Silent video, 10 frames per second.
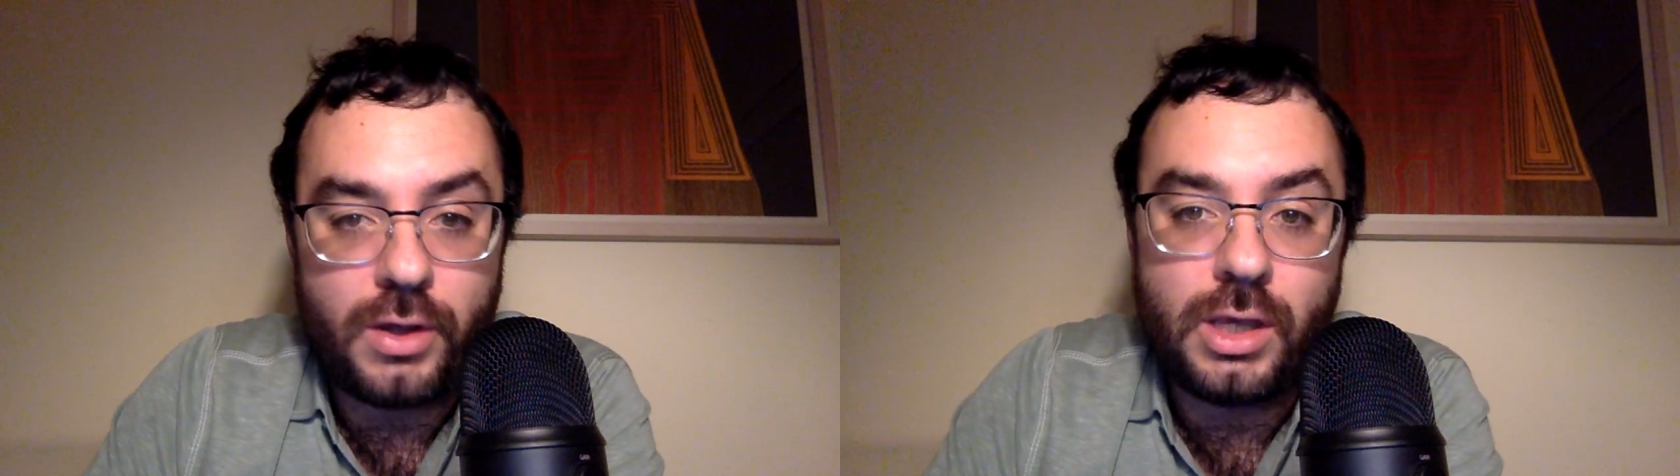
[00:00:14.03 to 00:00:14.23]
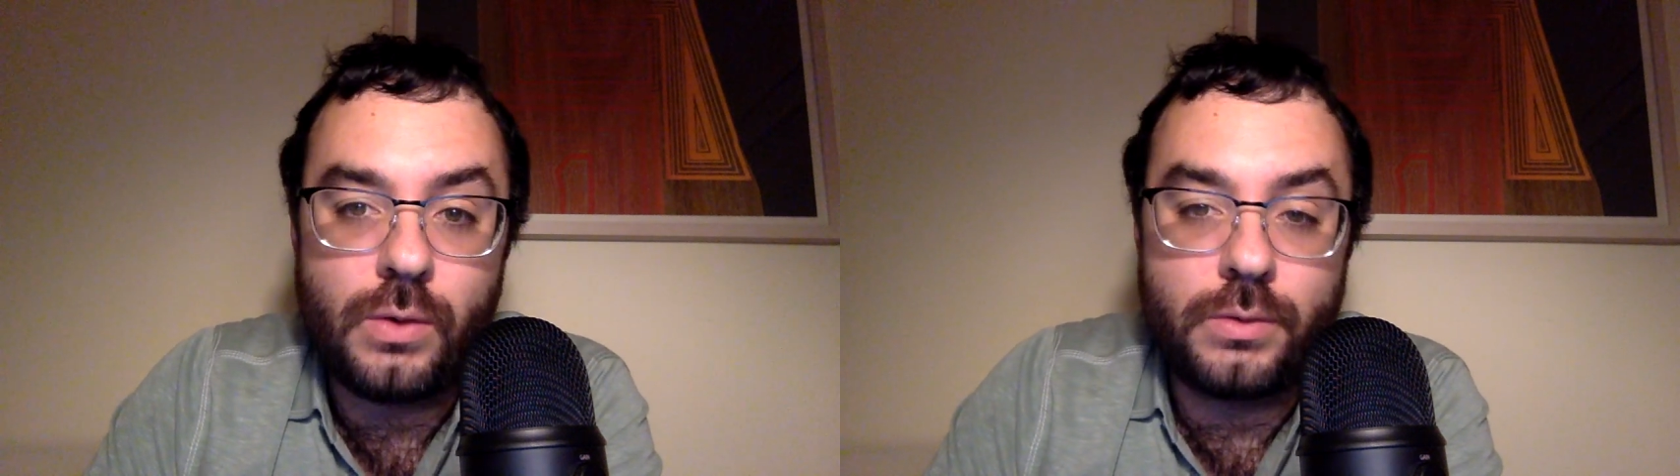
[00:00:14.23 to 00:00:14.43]

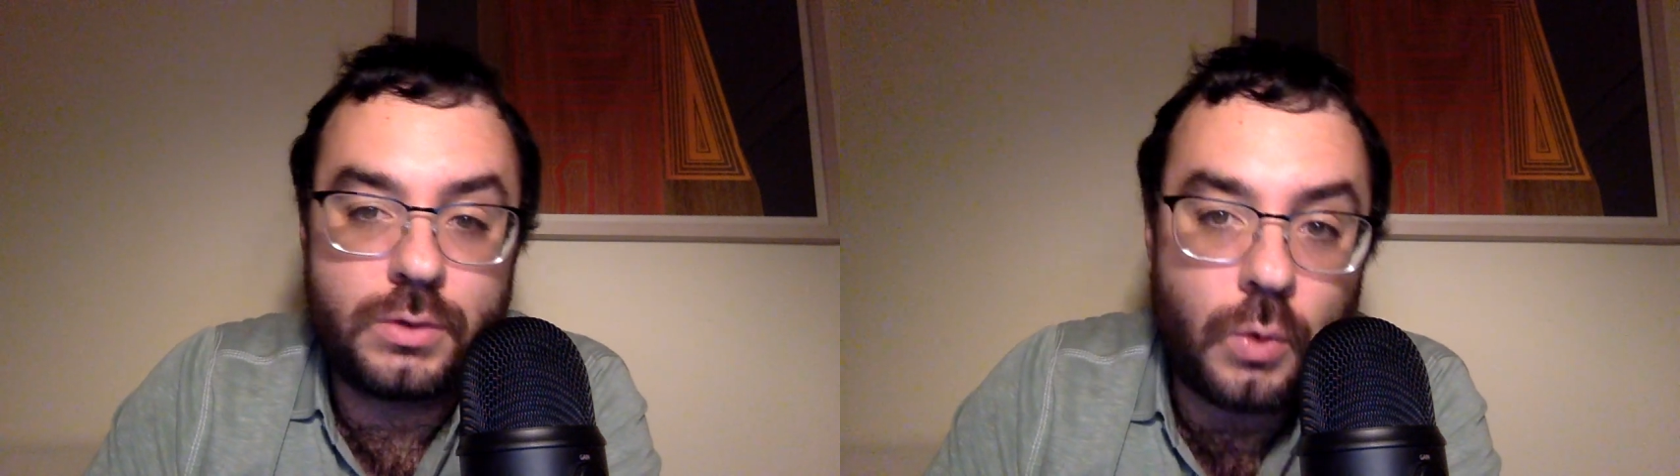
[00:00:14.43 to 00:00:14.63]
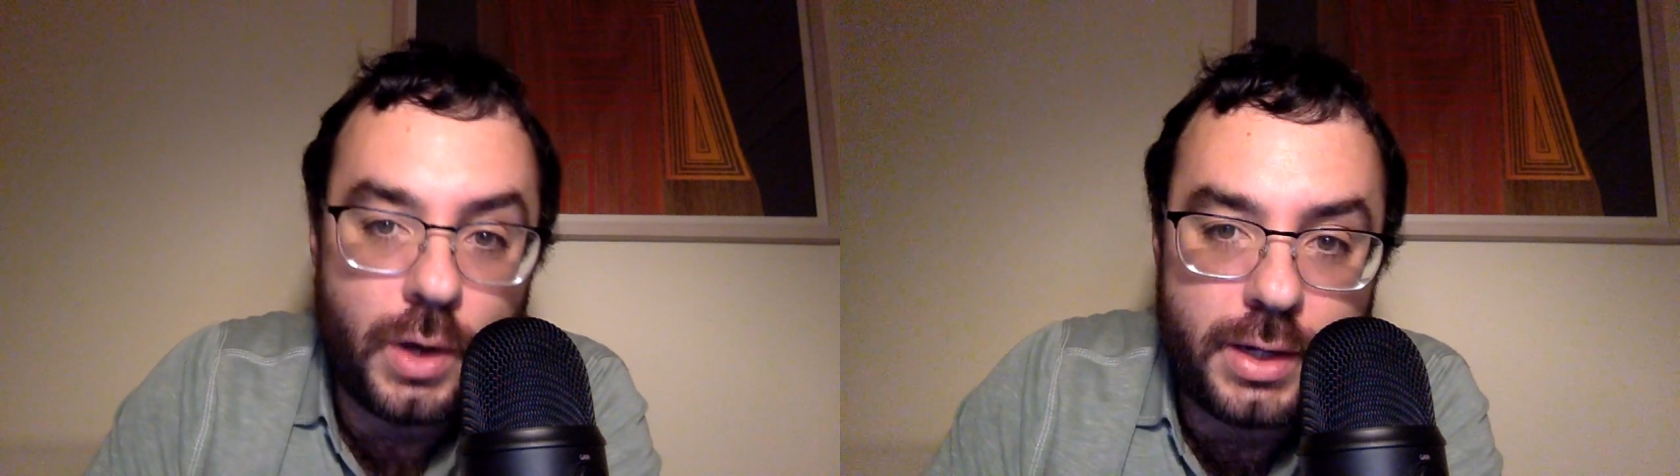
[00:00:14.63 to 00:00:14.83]
he was
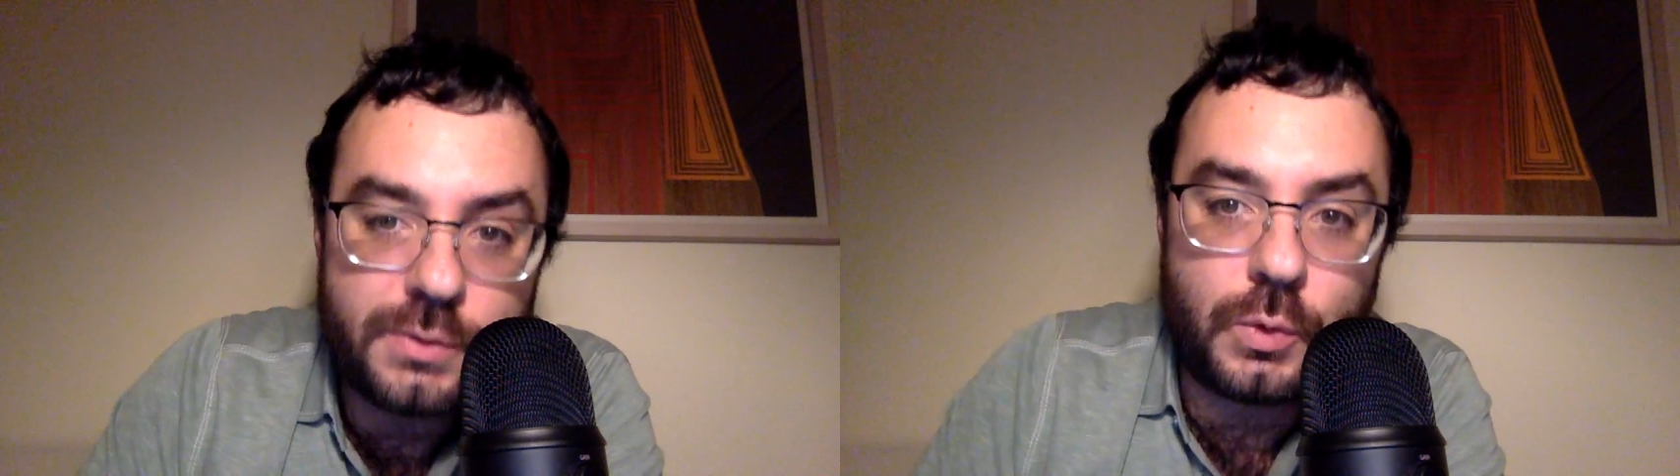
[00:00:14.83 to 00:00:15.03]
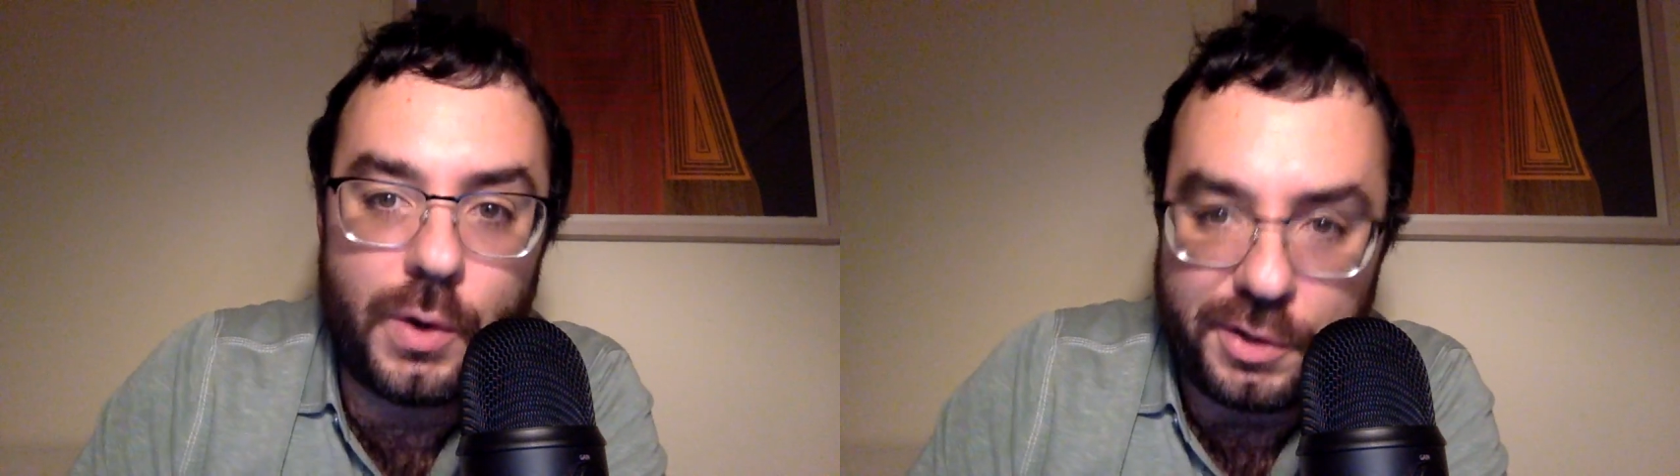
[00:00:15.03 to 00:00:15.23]
quitting
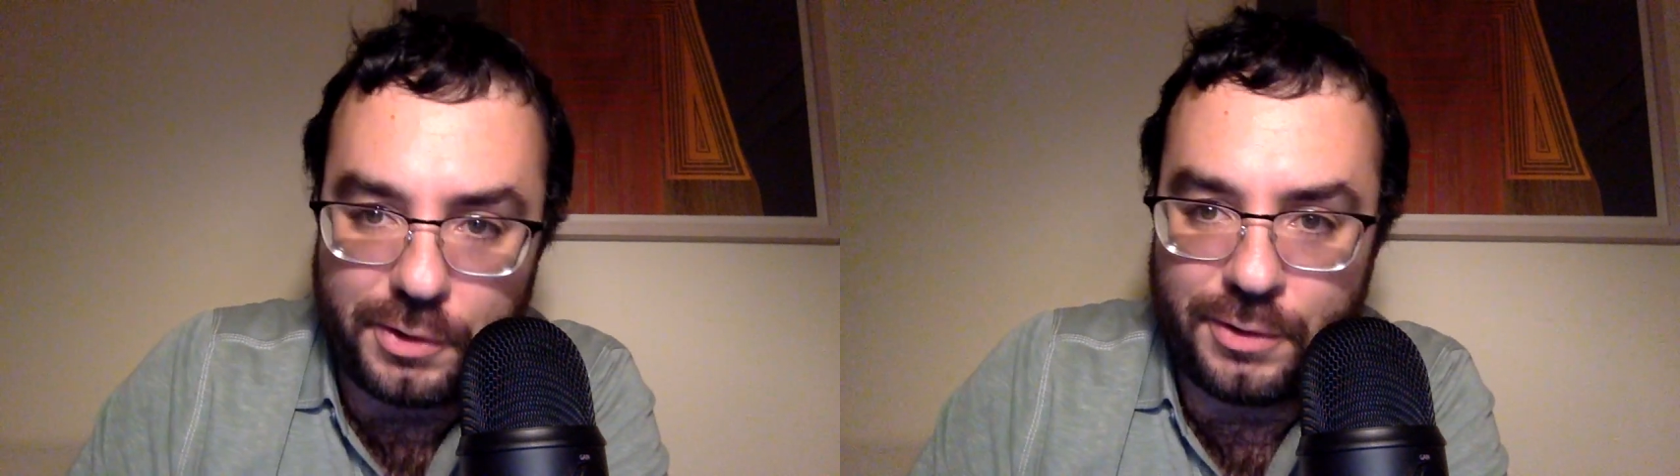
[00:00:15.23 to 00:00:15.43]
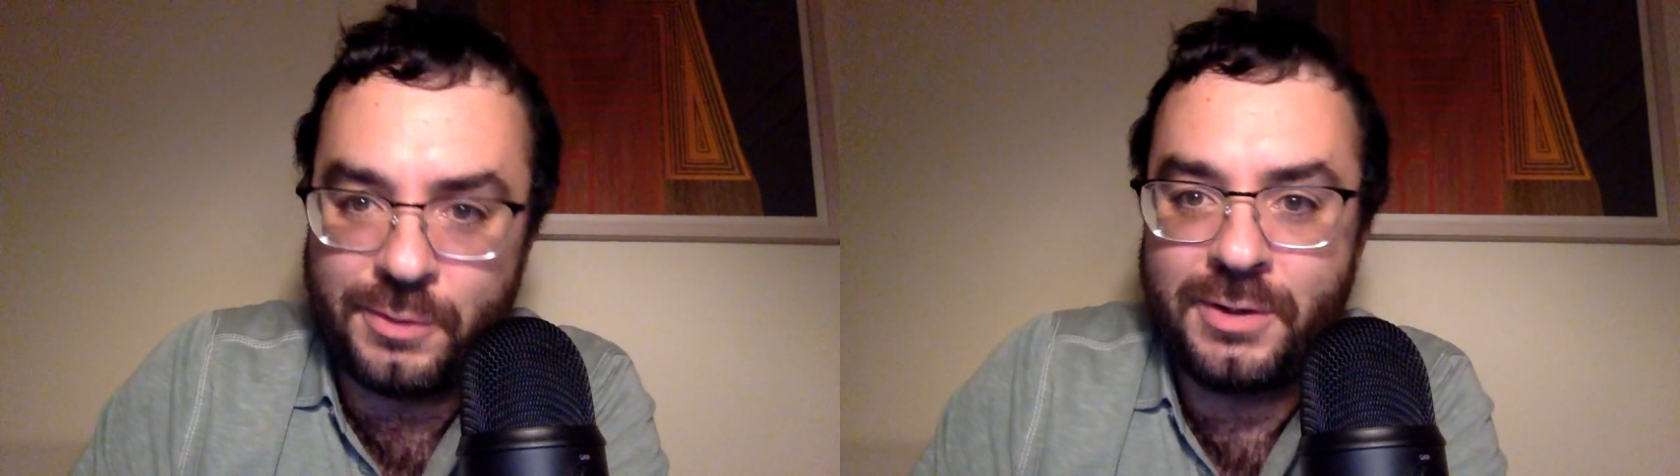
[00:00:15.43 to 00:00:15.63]
Twitter.